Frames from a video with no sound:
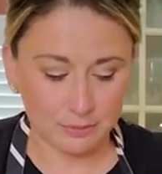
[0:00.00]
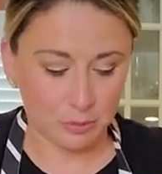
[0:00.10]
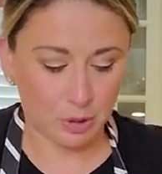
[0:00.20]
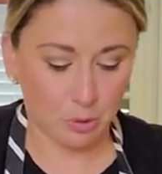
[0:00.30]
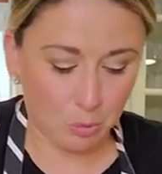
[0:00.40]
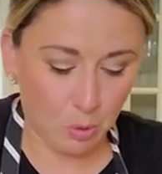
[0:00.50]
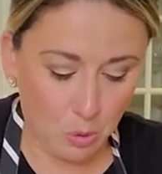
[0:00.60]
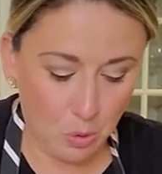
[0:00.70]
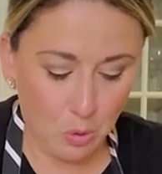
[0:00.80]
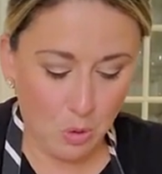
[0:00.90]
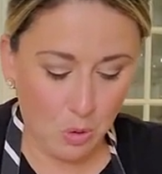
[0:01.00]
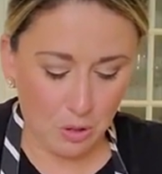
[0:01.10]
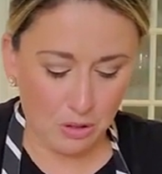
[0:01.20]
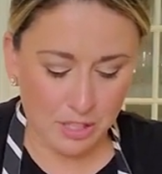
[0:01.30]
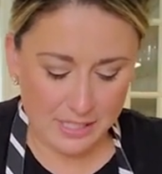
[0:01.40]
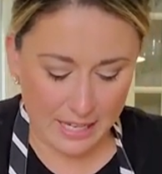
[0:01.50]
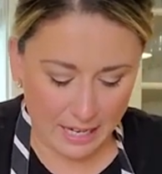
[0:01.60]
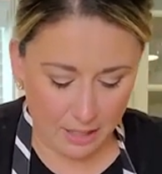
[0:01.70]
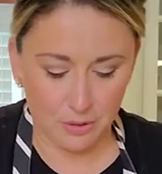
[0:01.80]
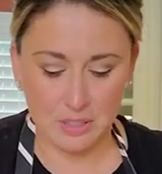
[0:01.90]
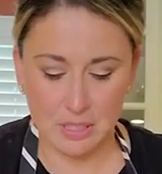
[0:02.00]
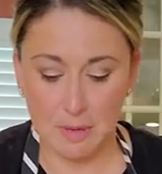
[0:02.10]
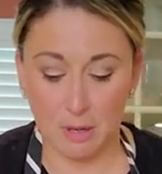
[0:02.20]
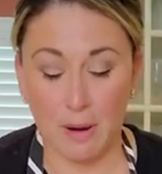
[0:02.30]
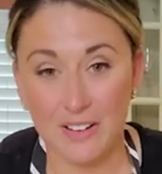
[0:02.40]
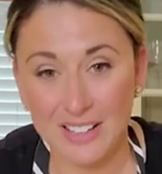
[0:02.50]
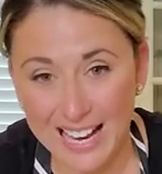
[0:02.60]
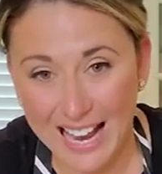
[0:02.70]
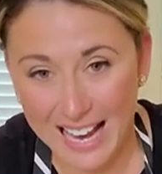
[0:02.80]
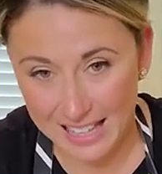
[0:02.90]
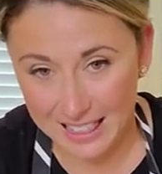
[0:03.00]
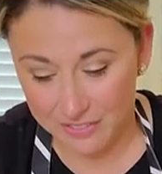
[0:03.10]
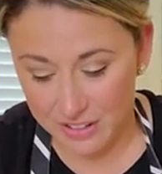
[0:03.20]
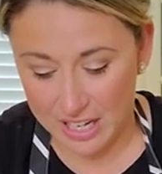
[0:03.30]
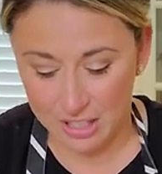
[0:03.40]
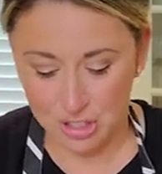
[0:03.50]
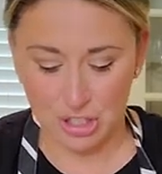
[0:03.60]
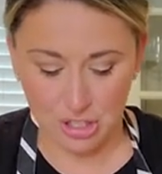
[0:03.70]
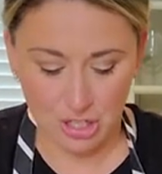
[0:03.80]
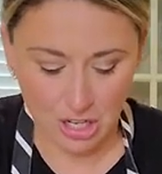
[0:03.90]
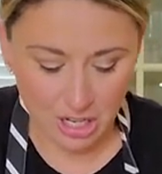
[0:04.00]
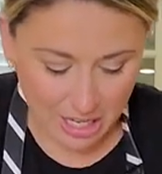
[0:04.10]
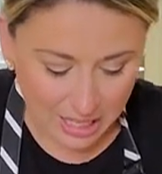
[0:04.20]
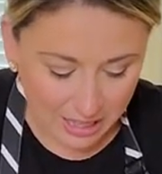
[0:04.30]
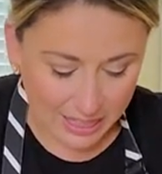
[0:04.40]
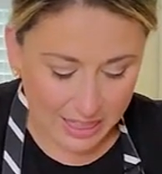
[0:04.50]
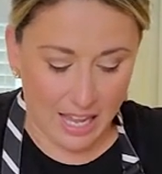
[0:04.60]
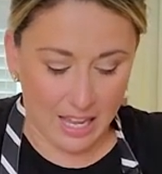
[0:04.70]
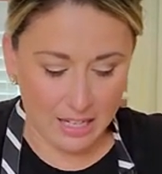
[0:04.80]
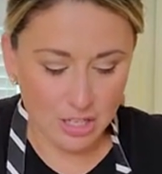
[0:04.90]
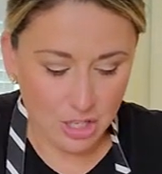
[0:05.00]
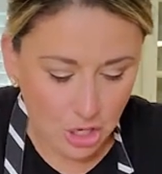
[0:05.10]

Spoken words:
We're gonna roll this out to be around 1/8 of an inch thin.